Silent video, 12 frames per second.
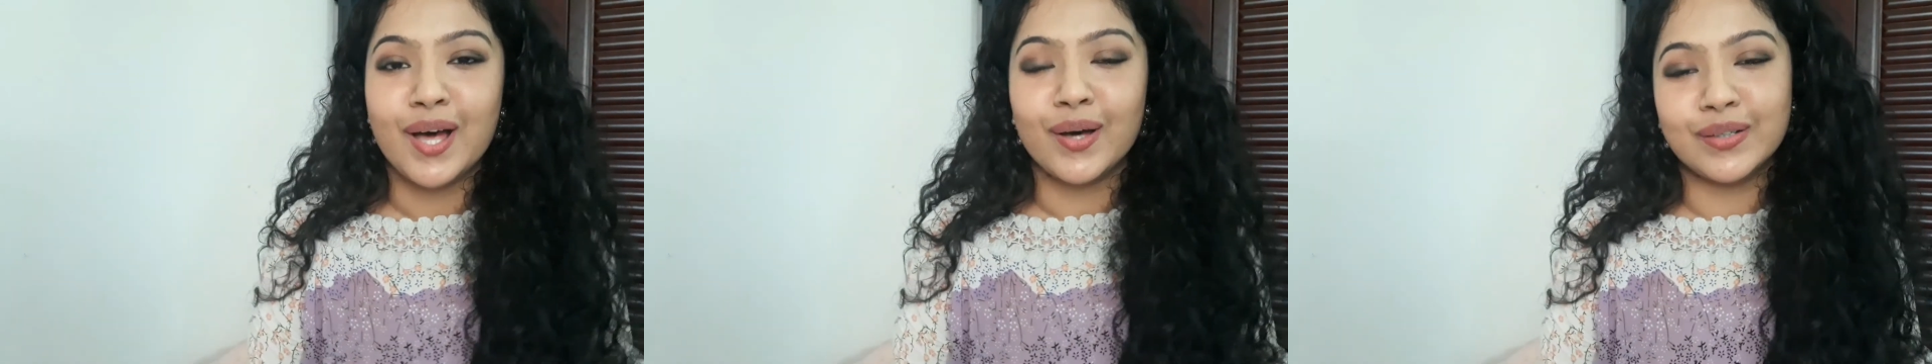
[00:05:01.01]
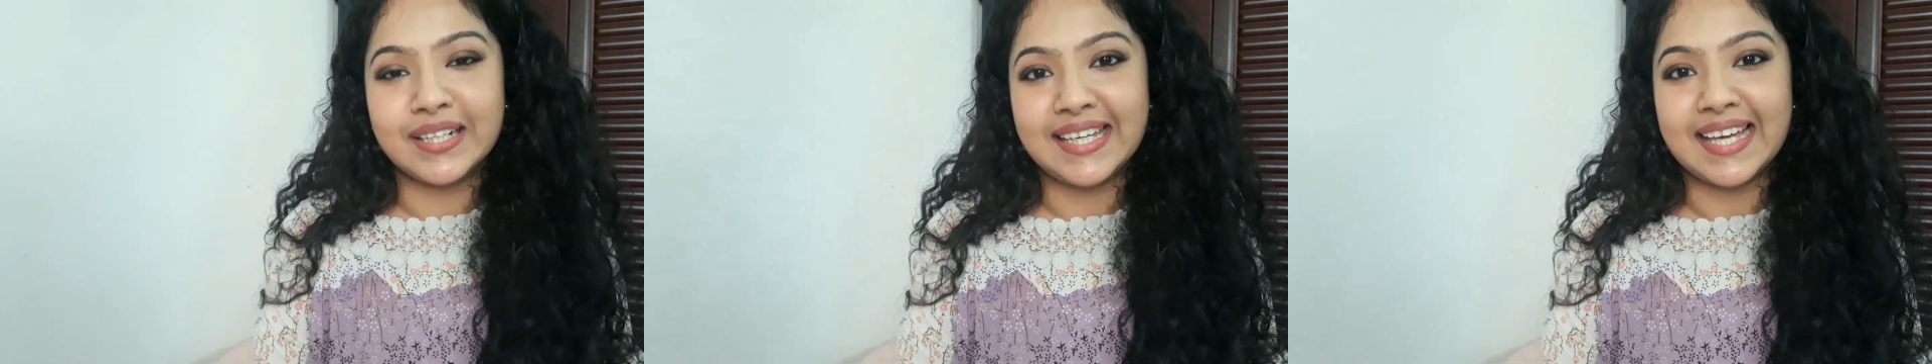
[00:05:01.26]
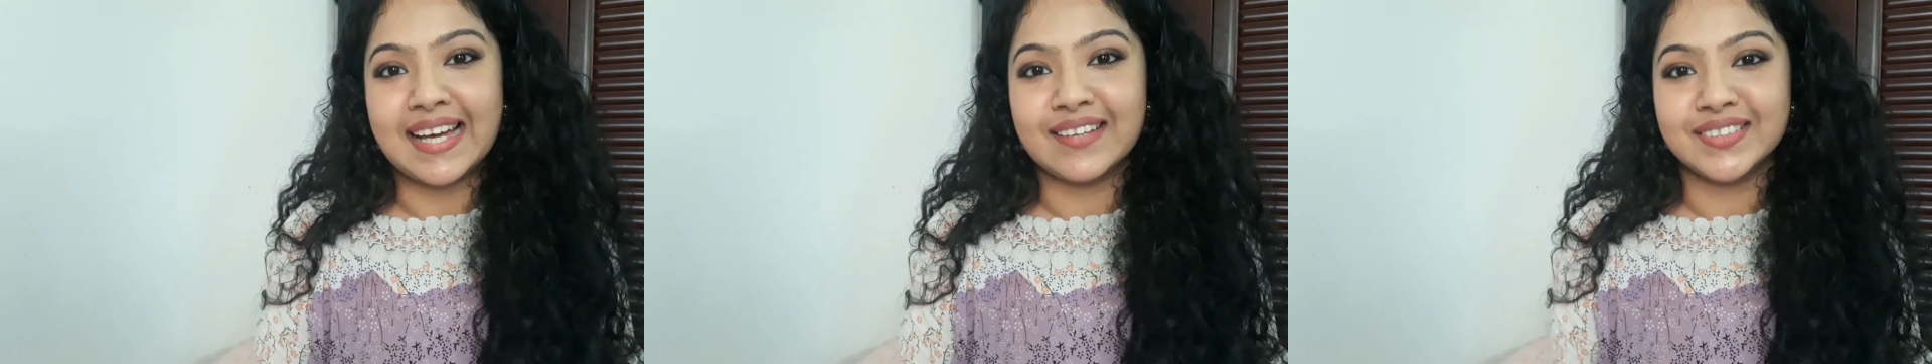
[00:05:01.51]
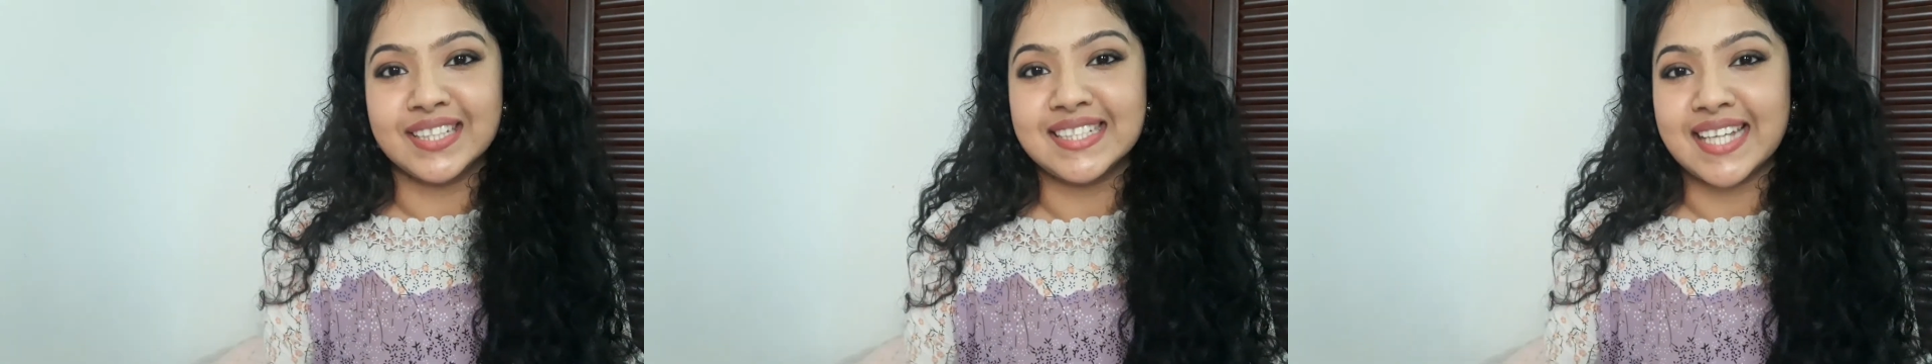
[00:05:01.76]
only
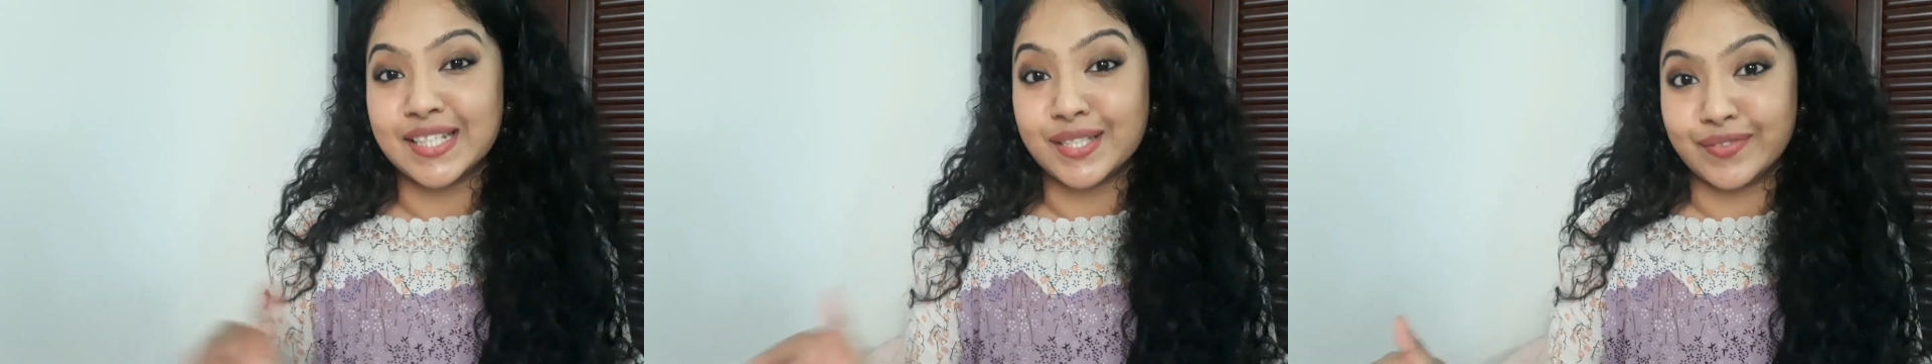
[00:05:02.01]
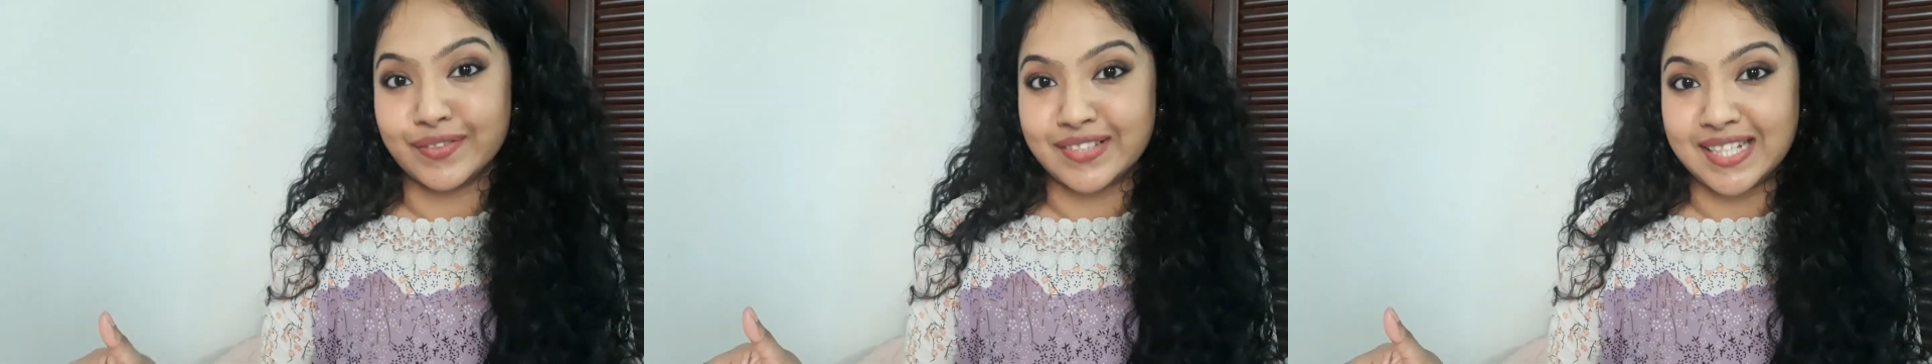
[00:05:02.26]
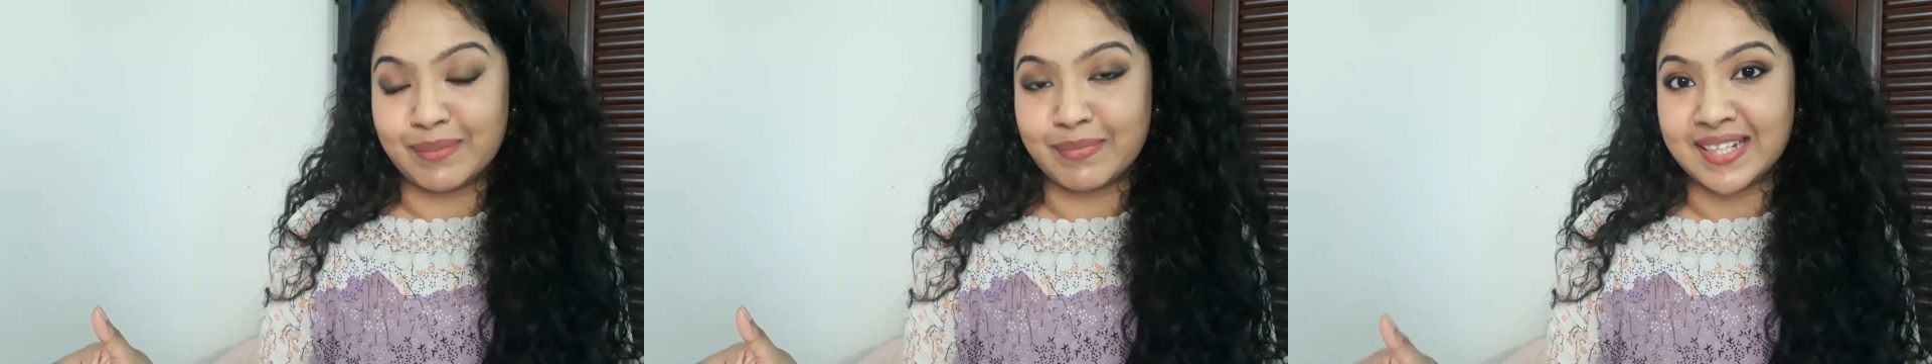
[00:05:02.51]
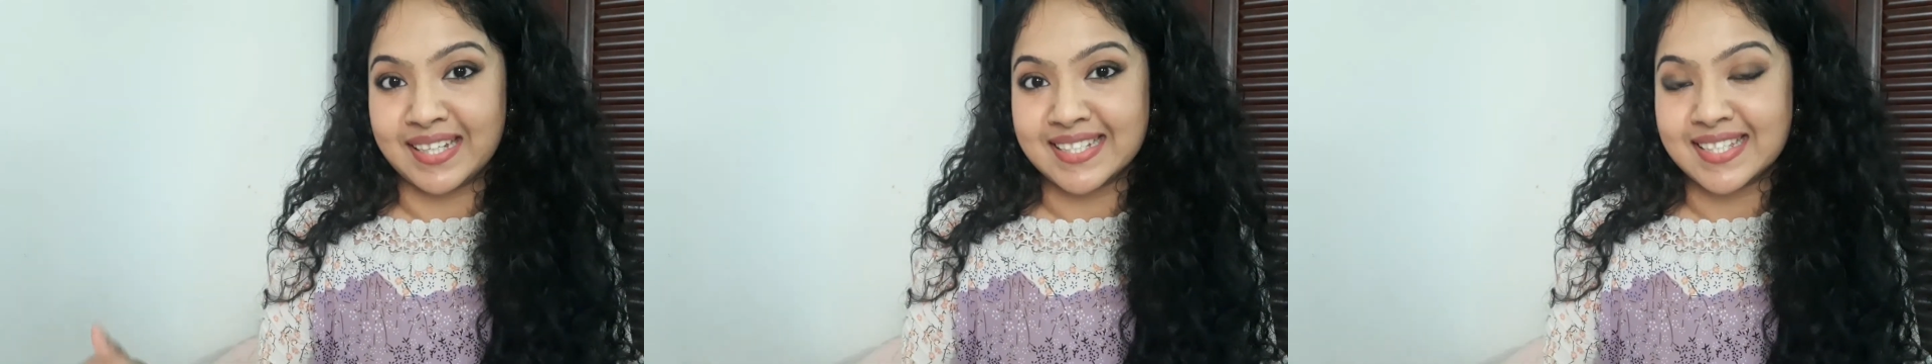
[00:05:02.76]
after 10 to 15
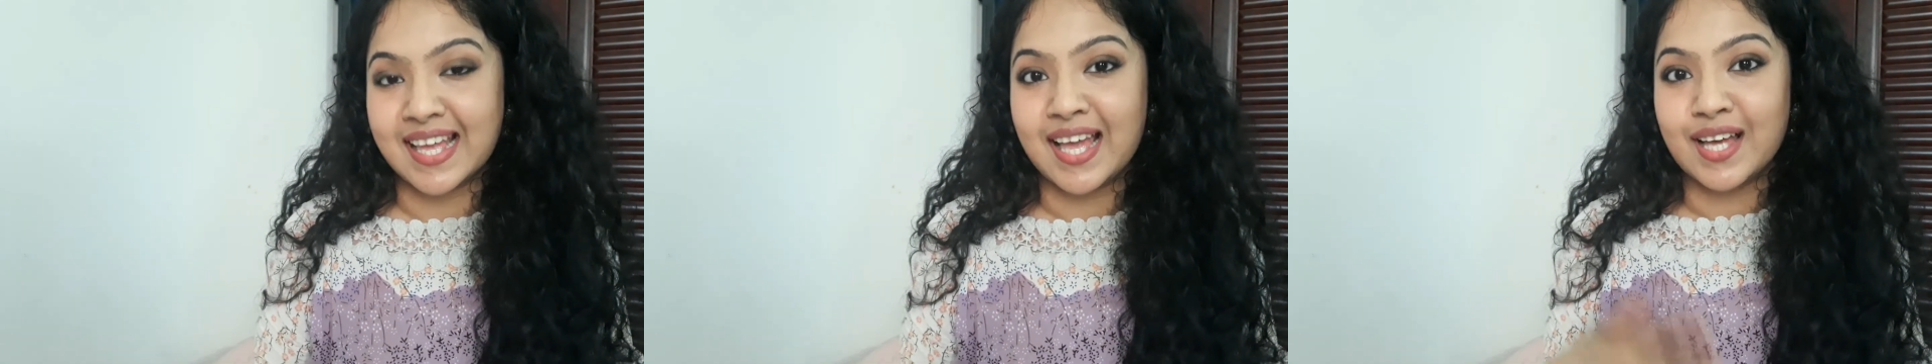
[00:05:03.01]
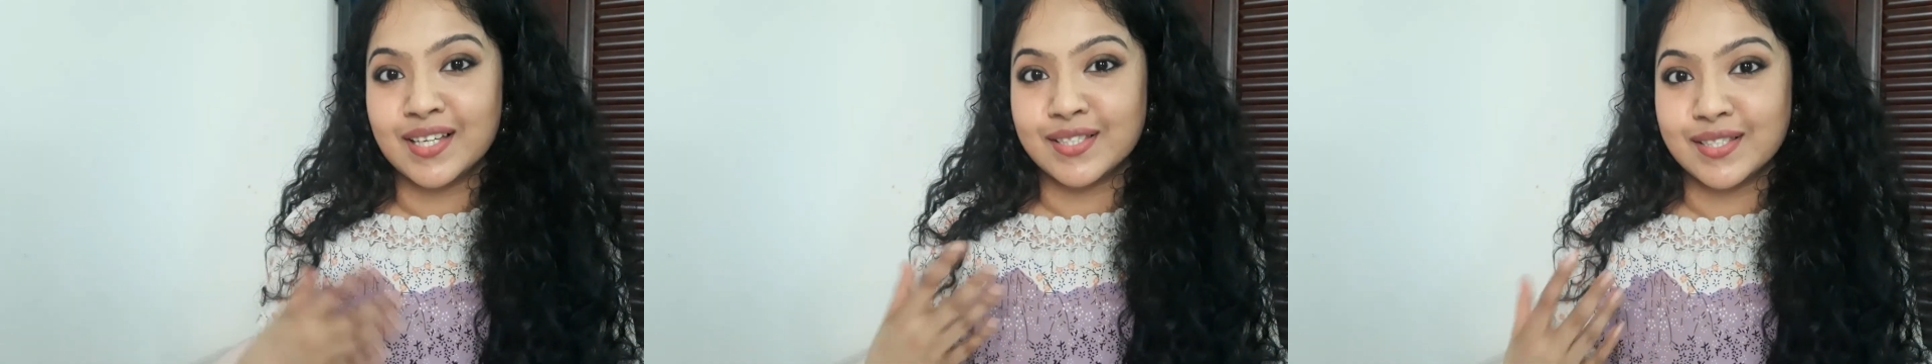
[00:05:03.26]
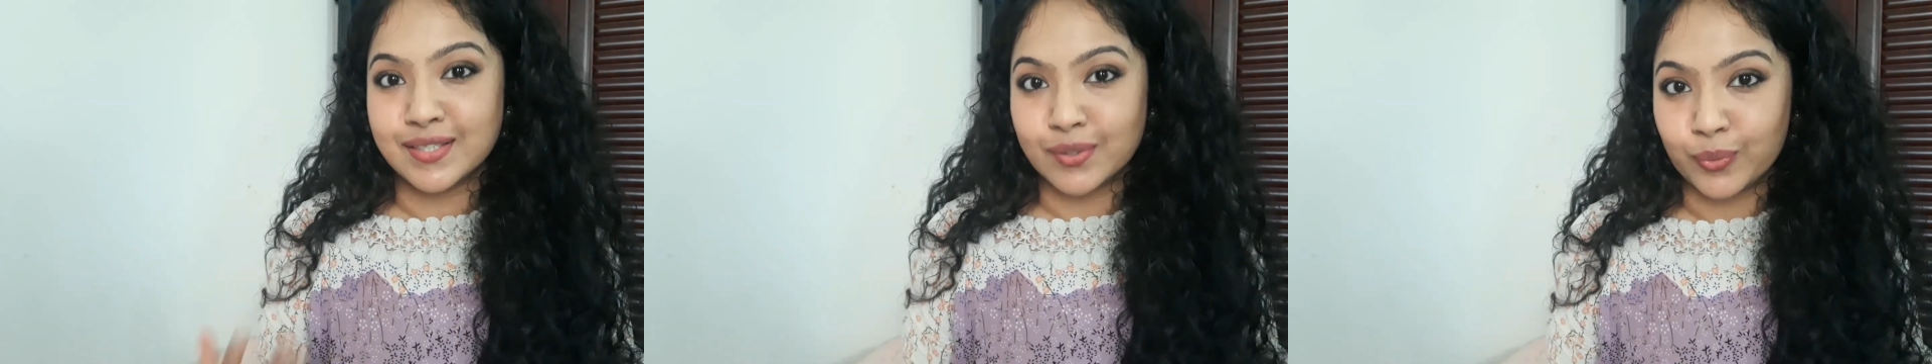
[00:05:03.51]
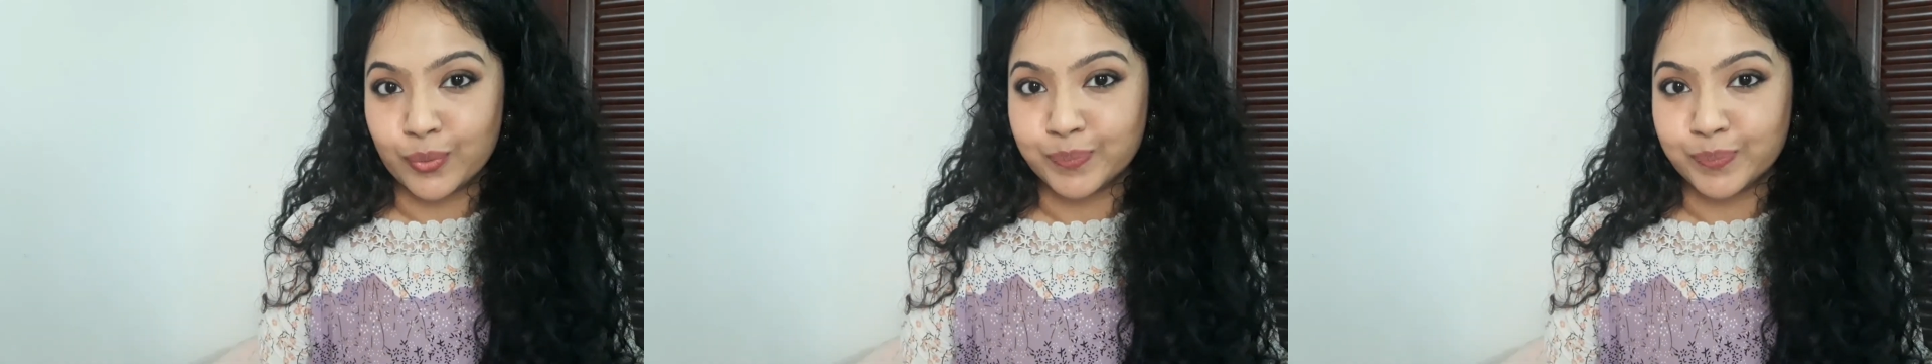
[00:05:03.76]
minutes. So